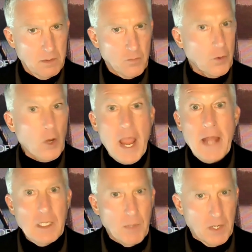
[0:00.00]
for
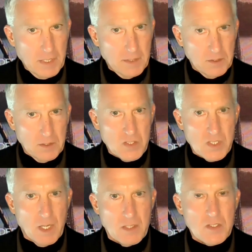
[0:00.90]
anybody to
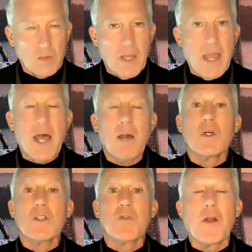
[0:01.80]
discuss. So that
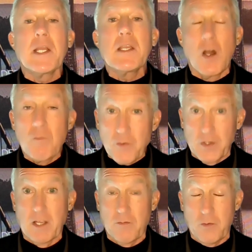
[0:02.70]
was very
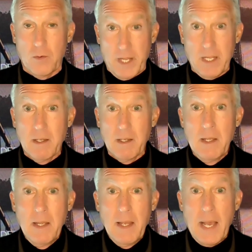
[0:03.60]
comforting for me.
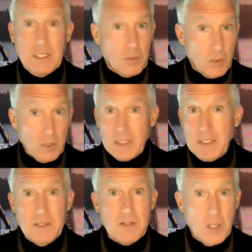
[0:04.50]
I didn't really
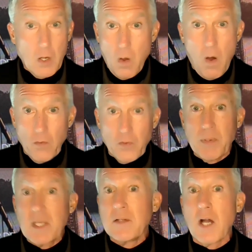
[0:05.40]
need to know all the
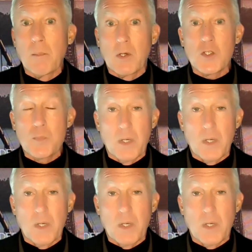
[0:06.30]
big numbers,